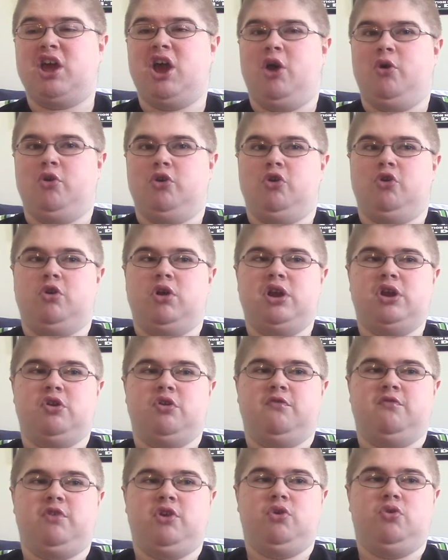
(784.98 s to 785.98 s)
out her
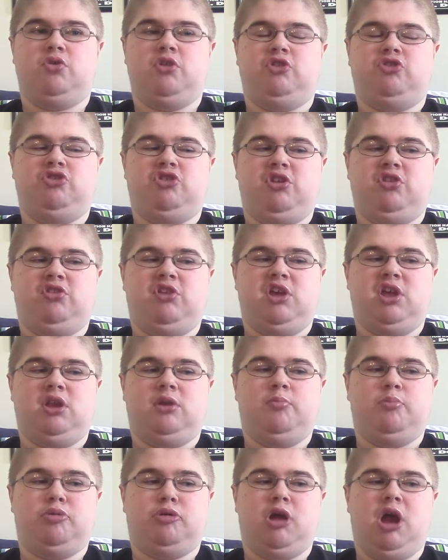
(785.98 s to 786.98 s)
interview that she
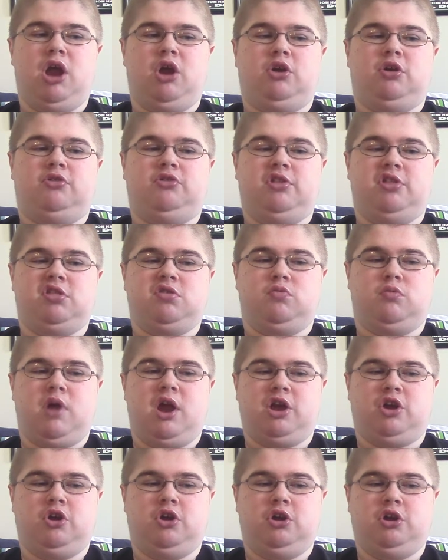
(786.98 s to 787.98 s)
did prior to this
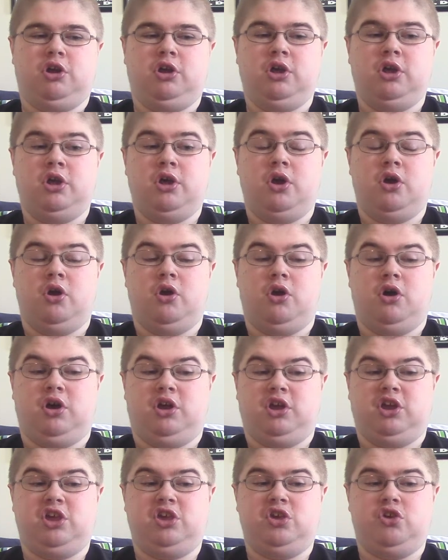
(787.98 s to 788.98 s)
record
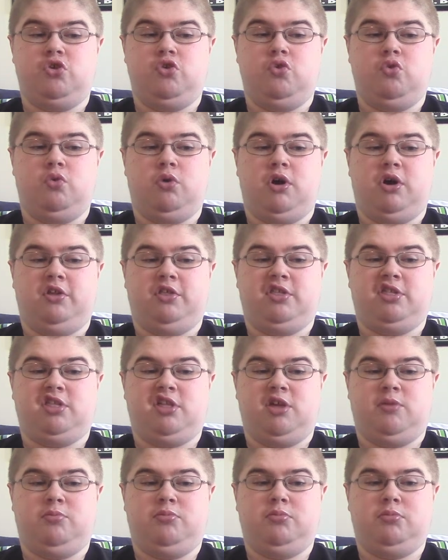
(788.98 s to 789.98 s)
on Q on
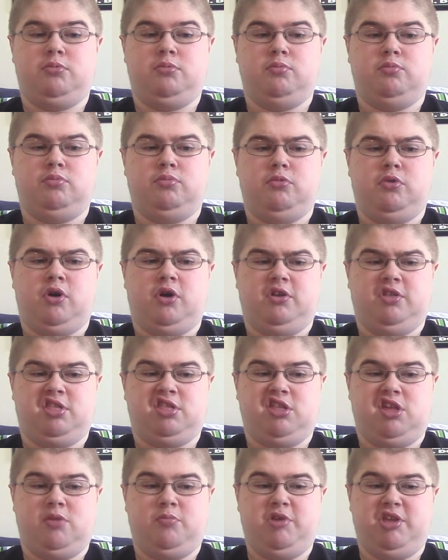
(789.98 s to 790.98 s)

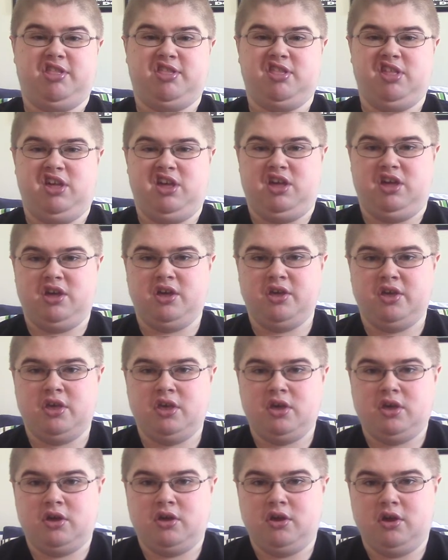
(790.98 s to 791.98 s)
CBC.
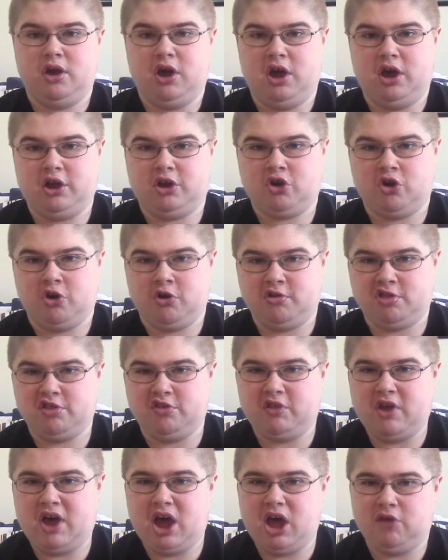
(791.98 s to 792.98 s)
Curse
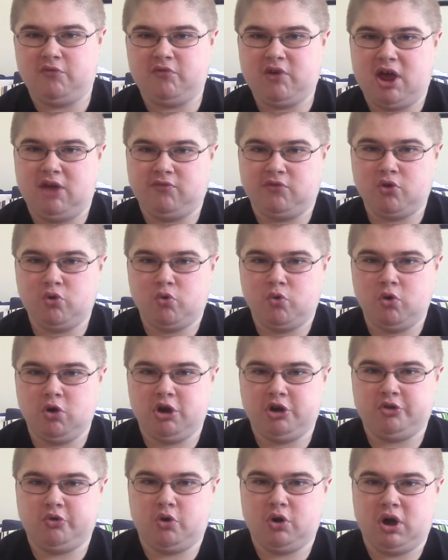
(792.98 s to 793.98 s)
of the I-5
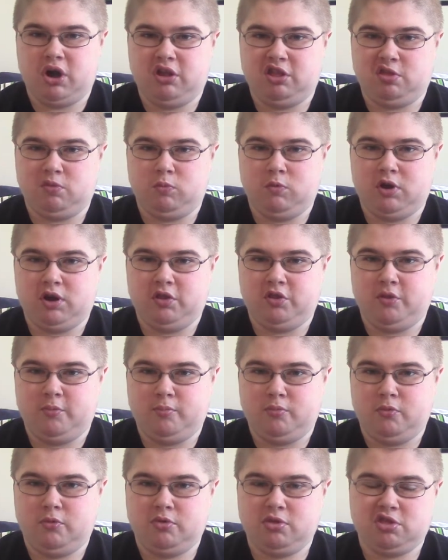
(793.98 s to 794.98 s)
Corridor is one of
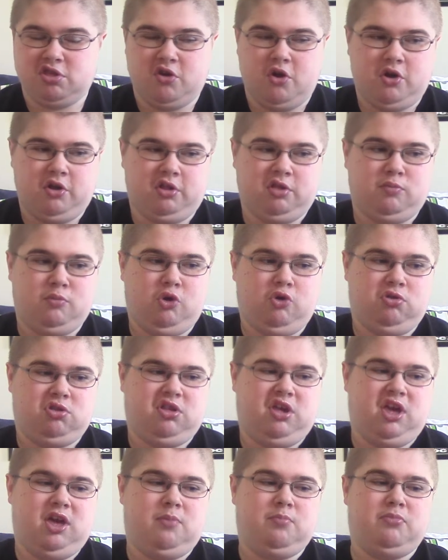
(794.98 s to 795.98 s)
the song's
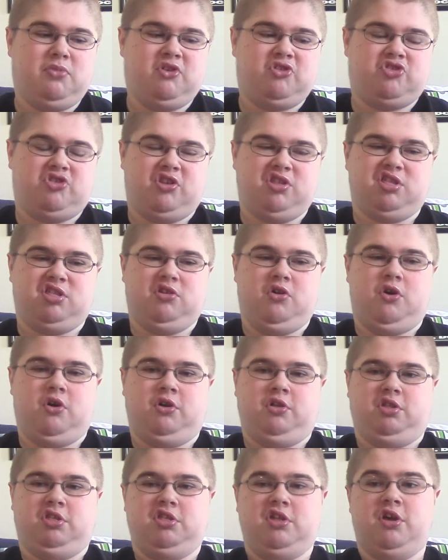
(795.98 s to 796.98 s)
most ambitious
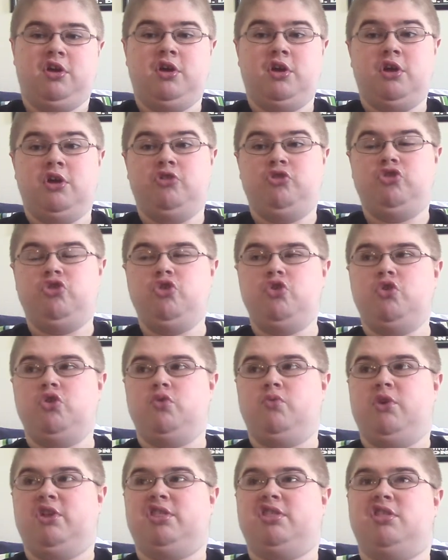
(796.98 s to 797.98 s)
songs due
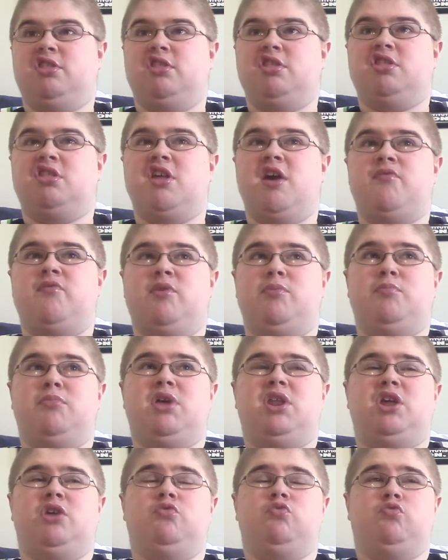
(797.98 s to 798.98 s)
to its
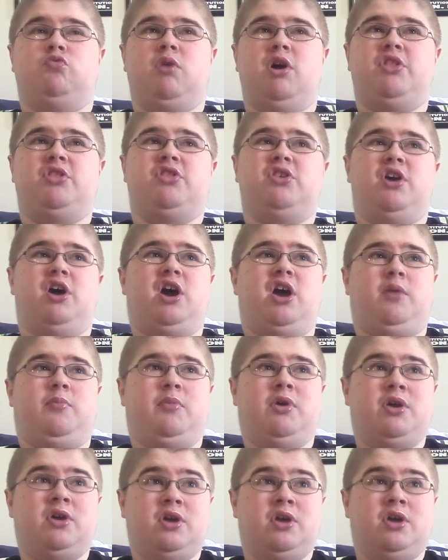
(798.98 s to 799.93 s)
7-minute runtime,